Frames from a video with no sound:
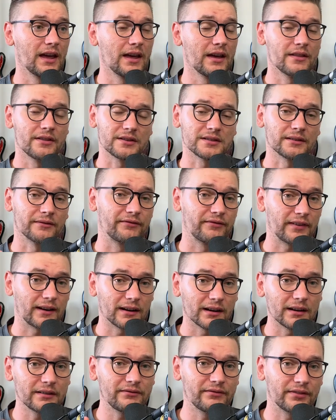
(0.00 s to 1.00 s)
there's a
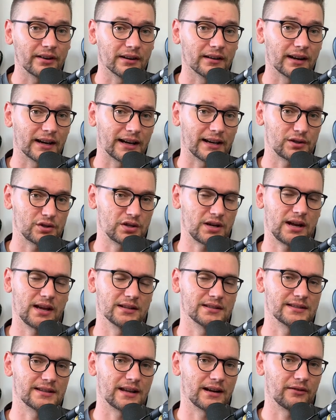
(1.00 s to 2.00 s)
very, very high
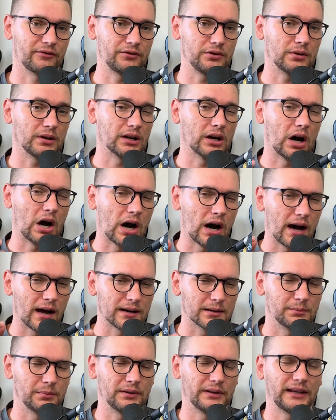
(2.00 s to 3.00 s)
chance that if you can
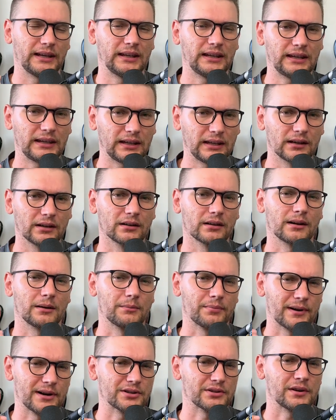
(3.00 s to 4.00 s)
audibly hear
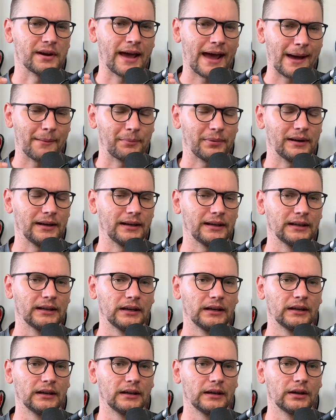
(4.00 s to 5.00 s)
compression happening,
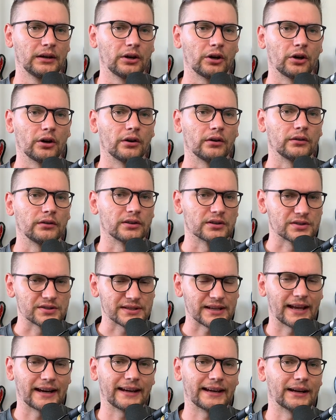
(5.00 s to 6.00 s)
you're
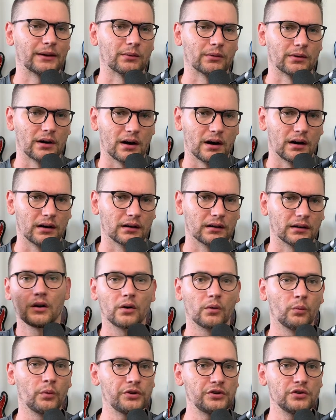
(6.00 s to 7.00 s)
setting it wrong.
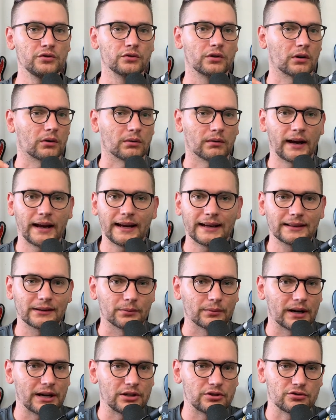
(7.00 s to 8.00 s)
When you crank the
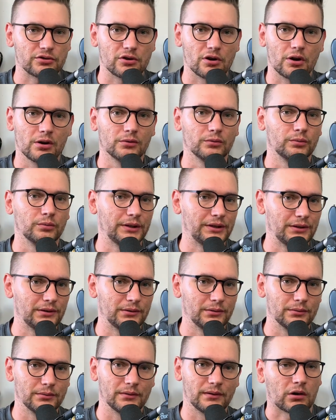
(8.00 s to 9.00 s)
ratio, when
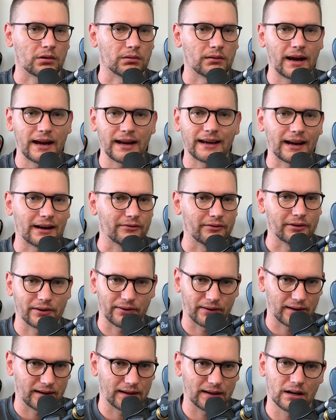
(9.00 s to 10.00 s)
you crank
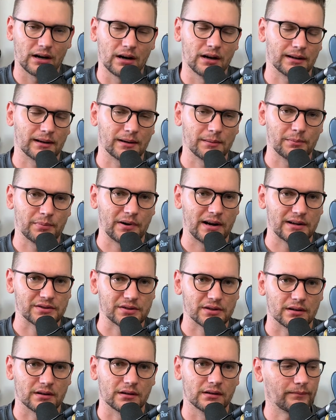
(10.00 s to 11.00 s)
everything on a
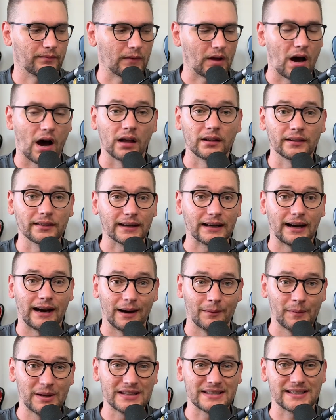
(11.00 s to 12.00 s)
compressor, all of the
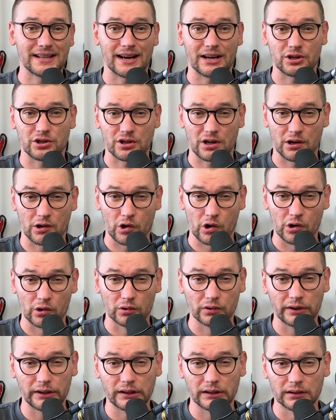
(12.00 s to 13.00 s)
comments that I shared
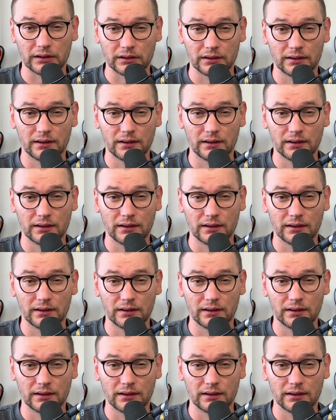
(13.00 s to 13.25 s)
earlier